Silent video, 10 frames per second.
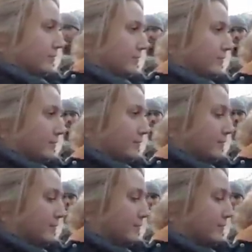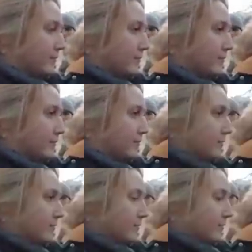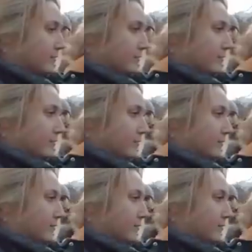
No words are spoken by the person on screen.